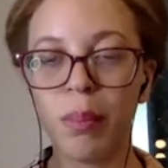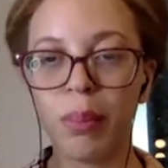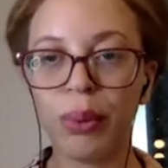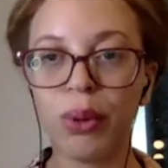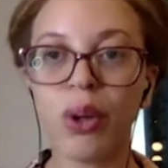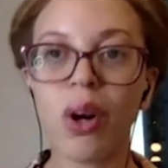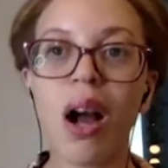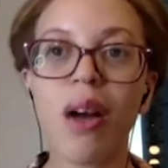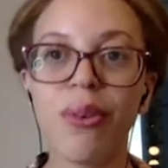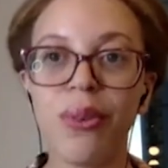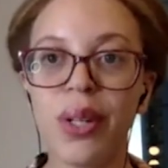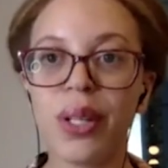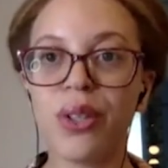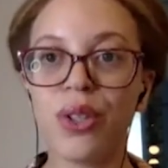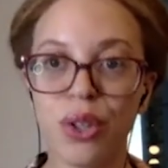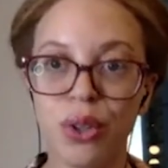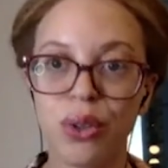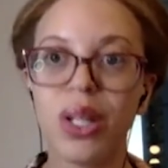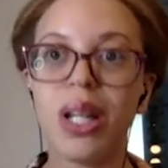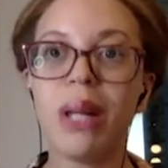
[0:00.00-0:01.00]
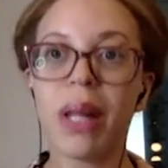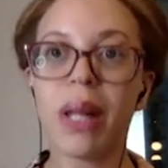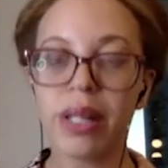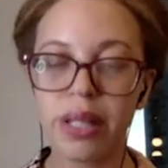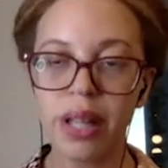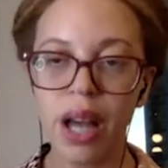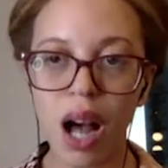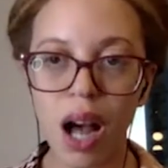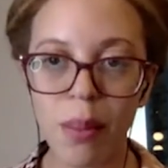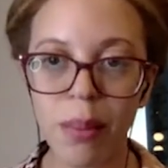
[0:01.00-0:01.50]
profit stream that's
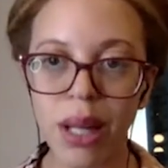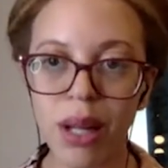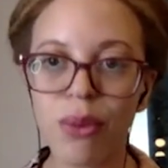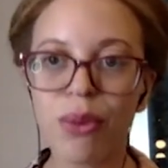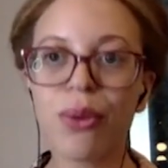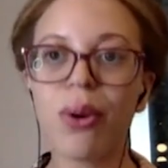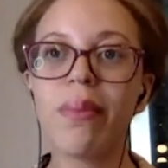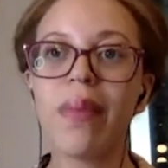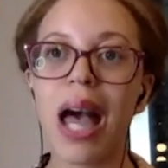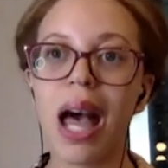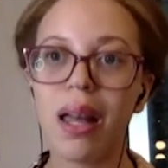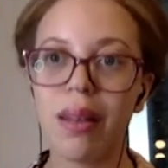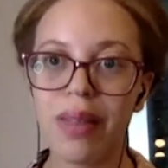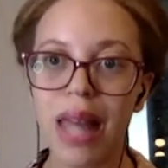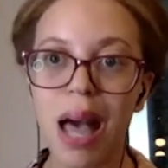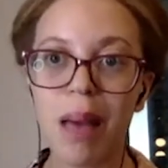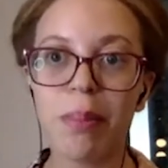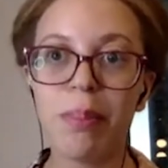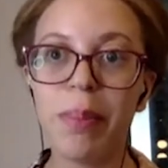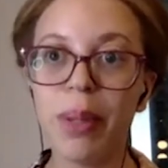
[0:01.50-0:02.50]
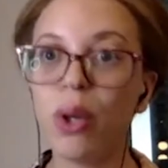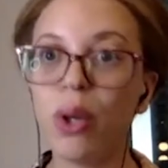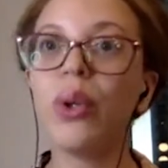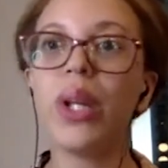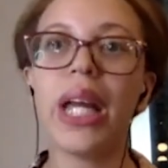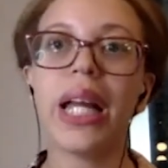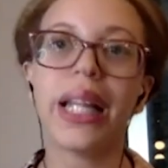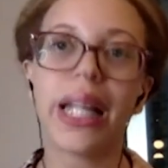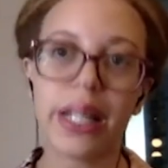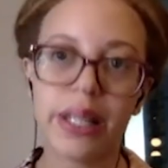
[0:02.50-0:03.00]
coming from that
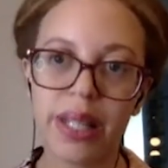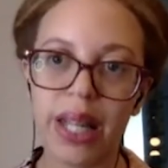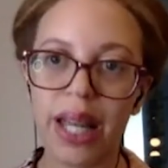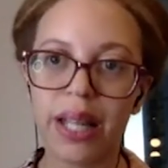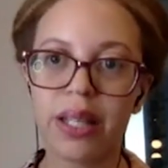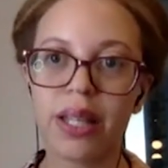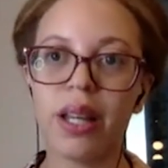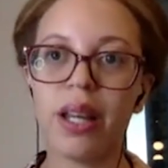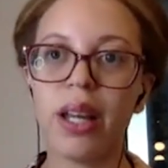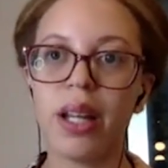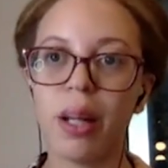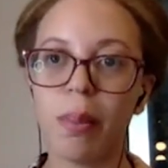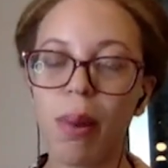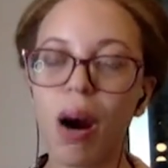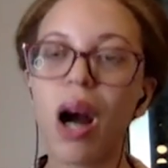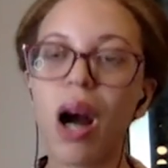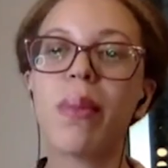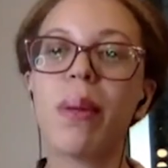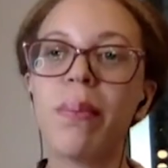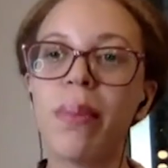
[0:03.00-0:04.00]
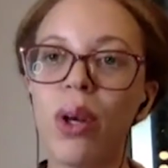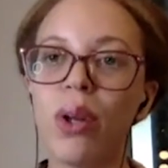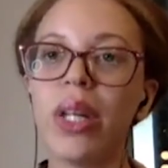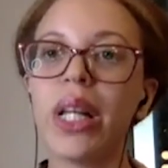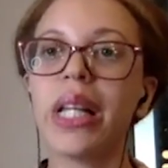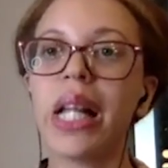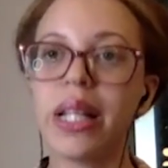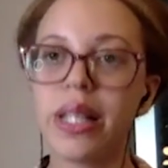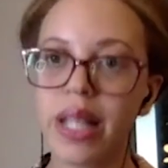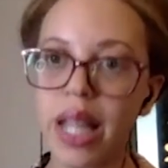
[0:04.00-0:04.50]
building. Let's say it's an apartment
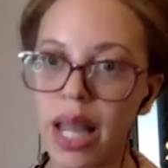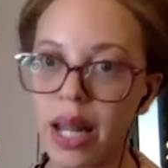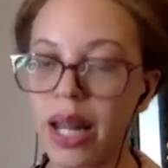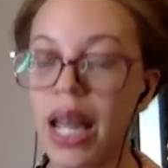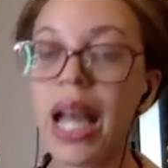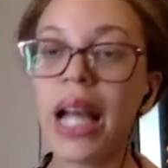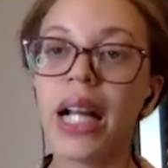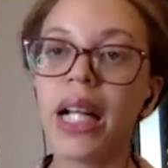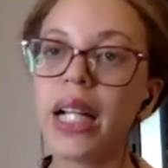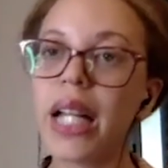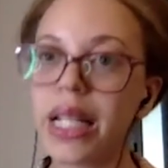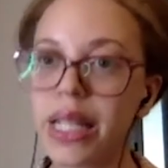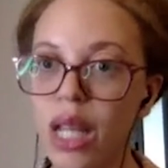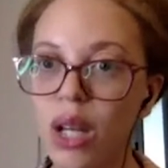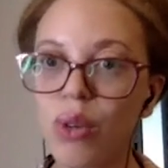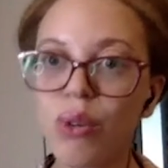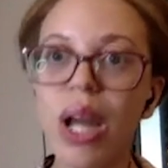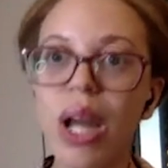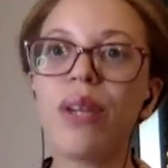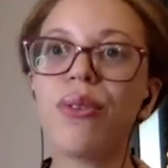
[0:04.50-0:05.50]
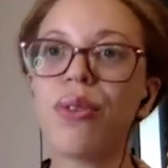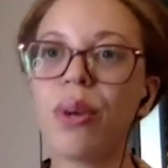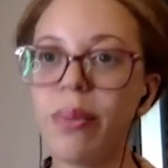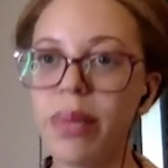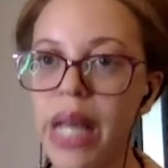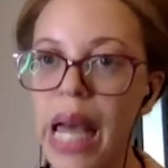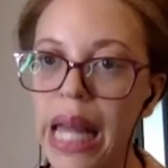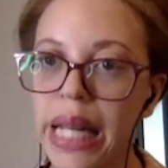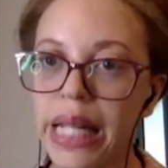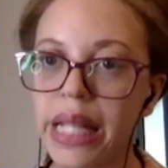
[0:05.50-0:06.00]
building that's collecting rent from
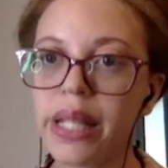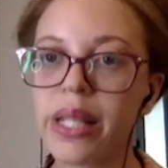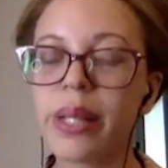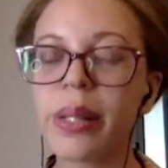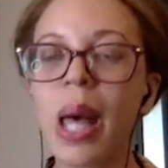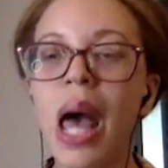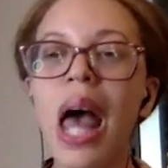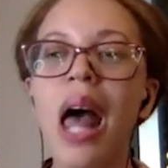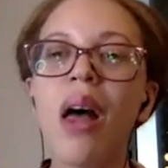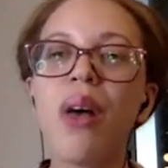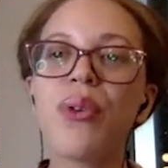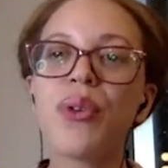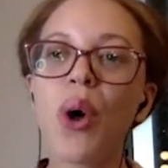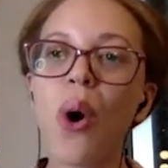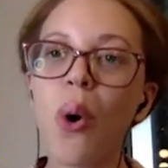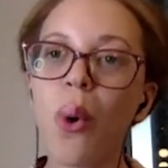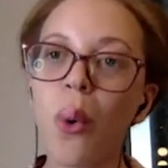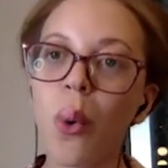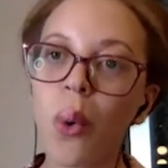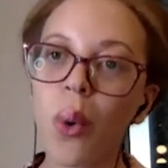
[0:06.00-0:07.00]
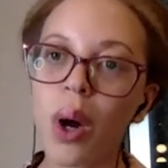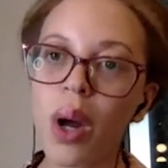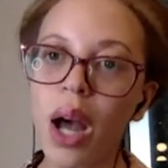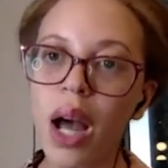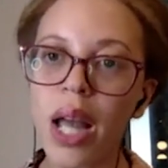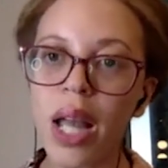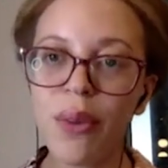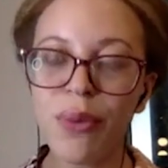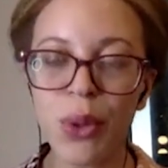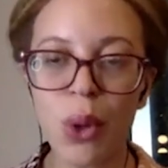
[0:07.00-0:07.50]
tenants. So
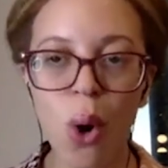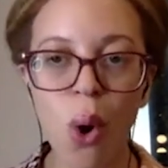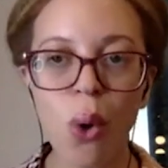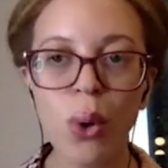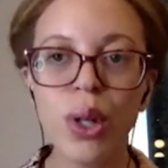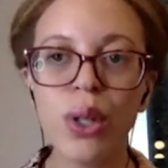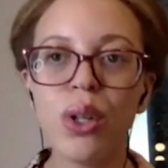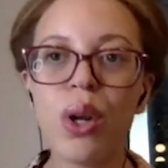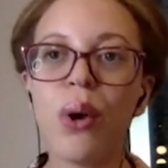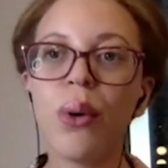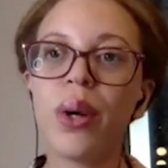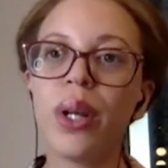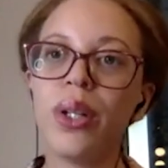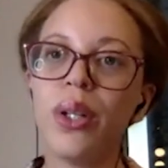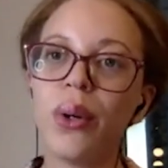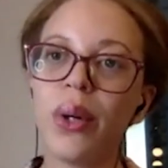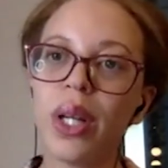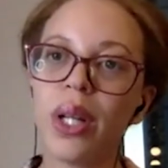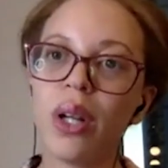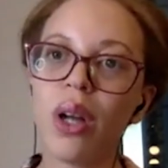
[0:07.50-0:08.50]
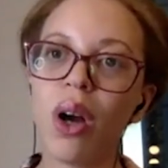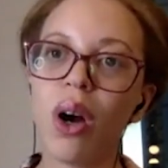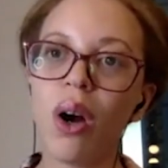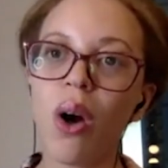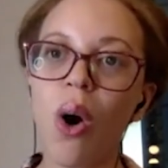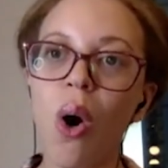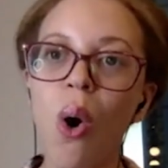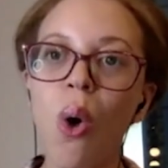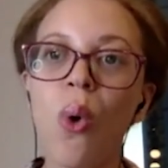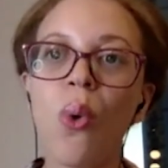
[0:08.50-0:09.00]
if you own a token, you can
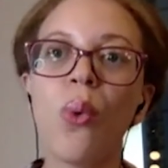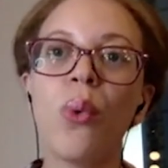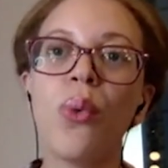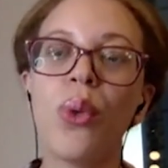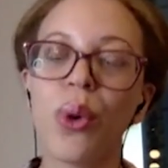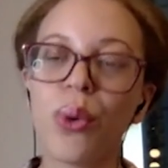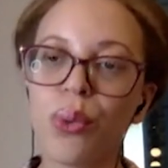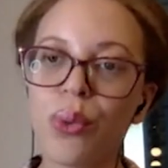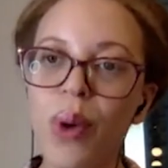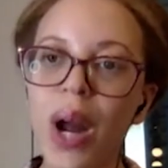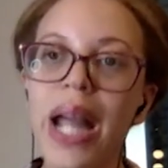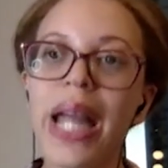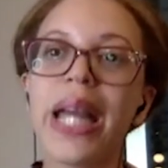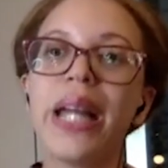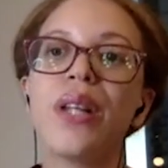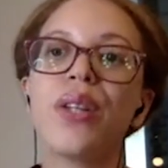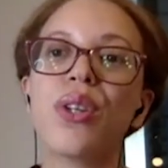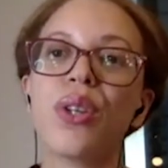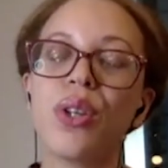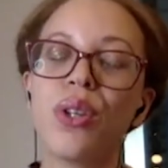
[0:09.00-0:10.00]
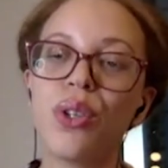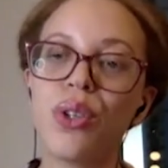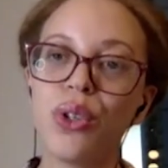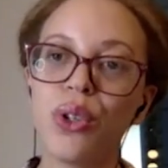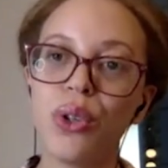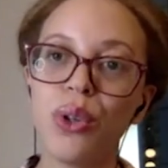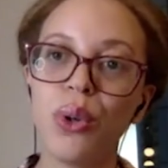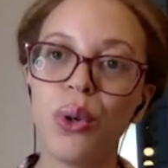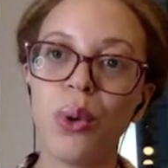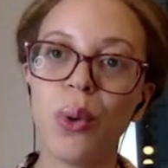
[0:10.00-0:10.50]
own the right
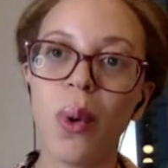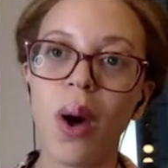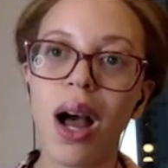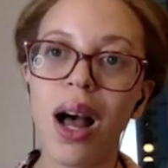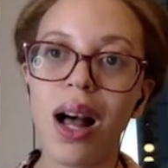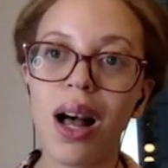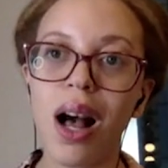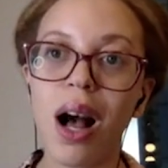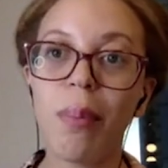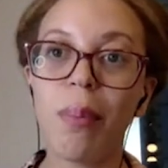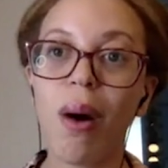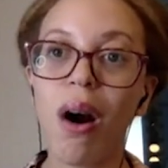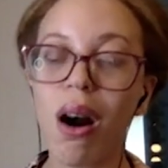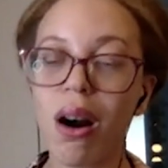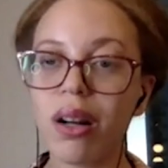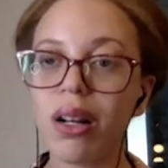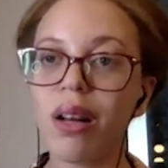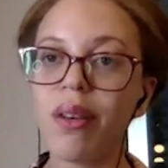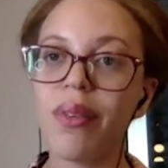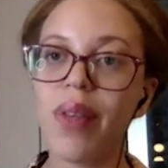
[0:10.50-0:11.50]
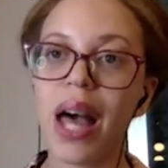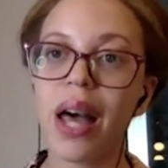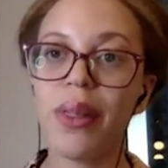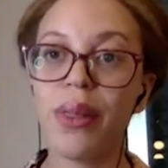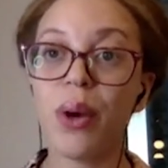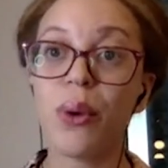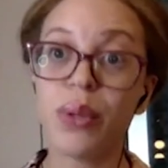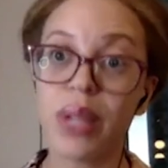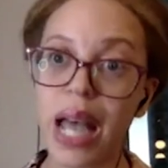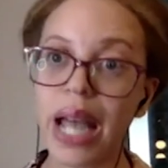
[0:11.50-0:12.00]
to a part of
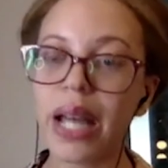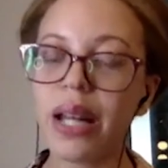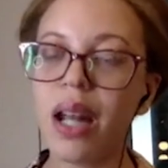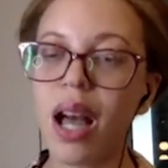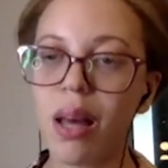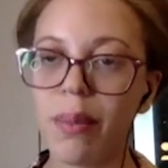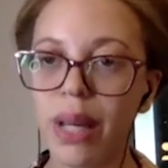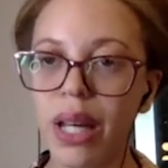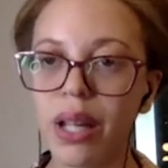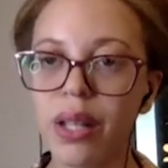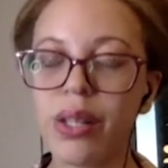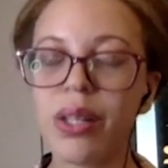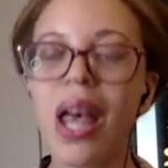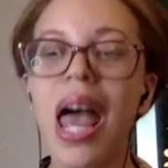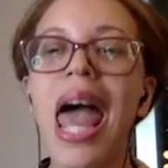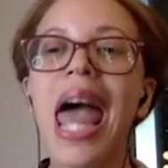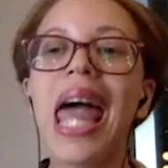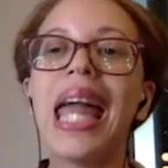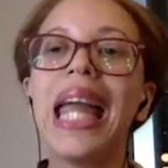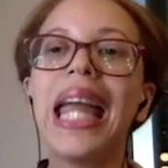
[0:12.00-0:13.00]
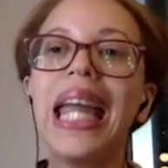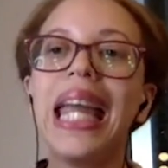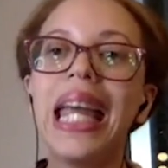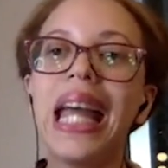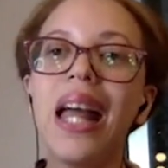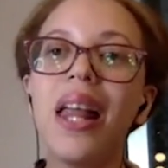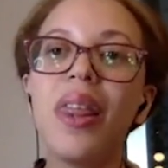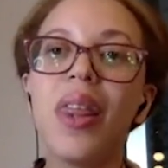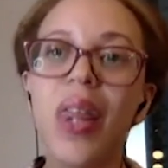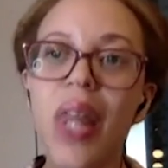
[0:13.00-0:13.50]
those economics,
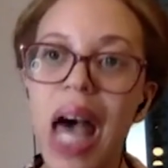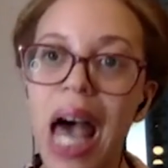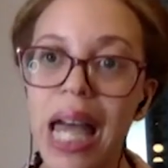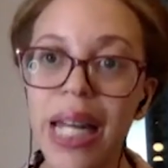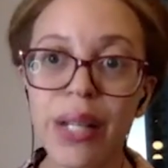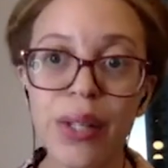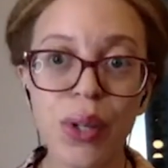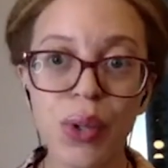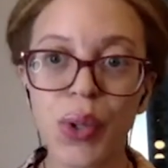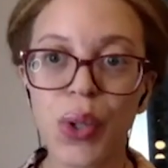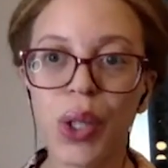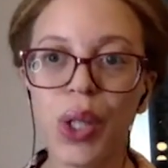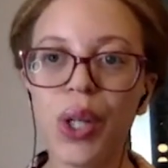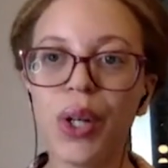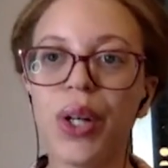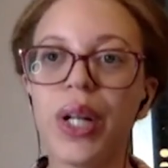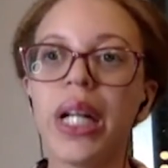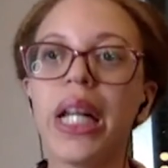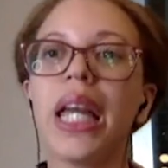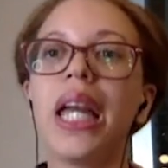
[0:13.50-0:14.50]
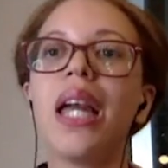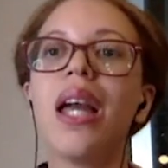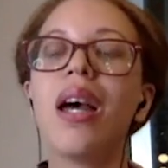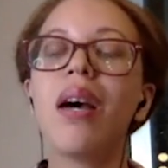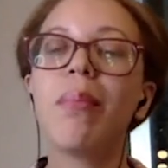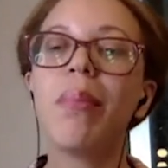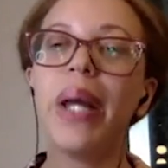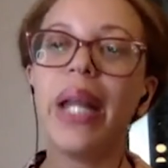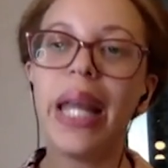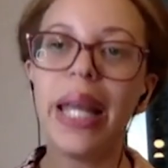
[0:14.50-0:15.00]
and that is a security,
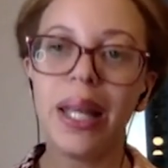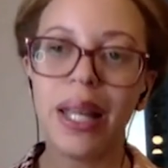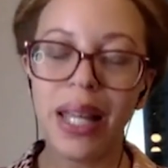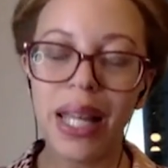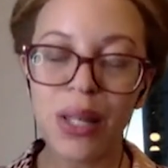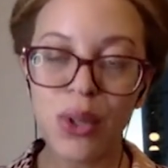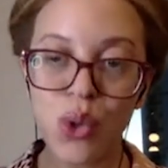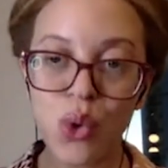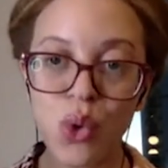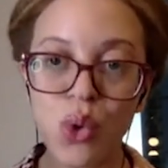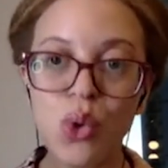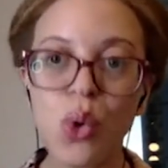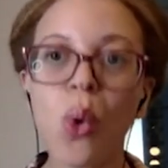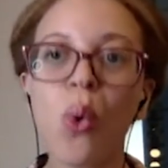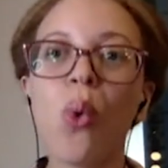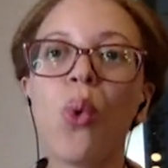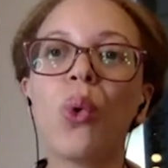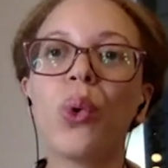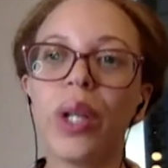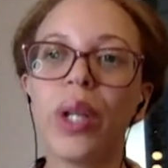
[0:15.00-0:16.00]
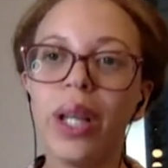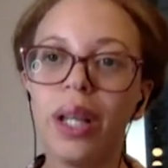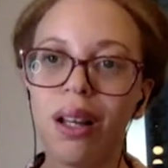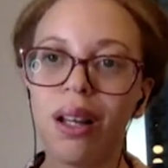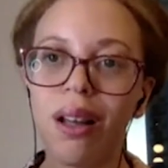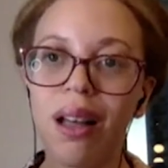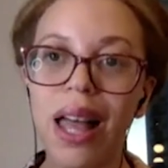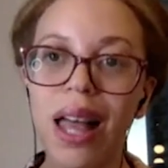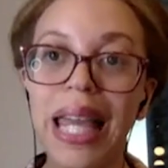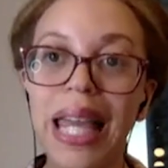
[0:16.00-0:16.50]
but it is sold
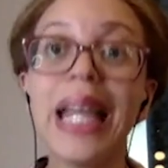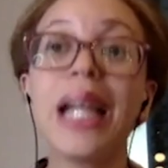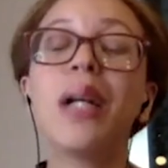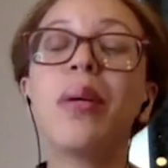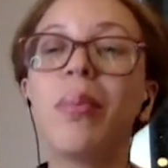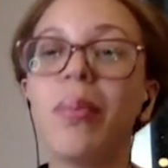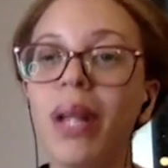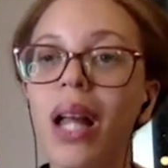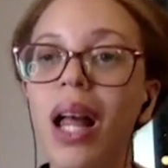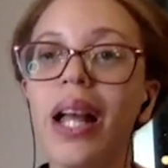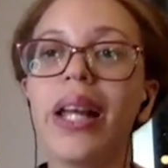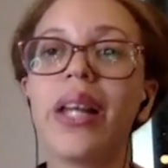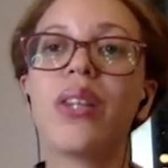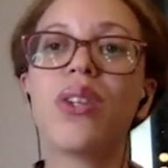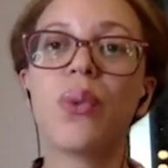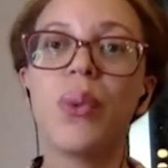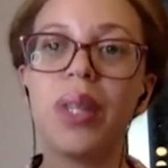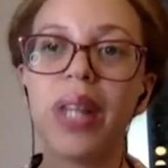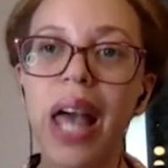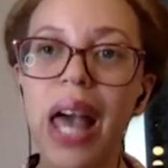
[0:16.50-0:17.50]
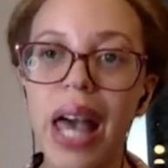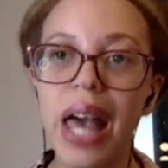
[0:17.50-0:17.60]
in compliance with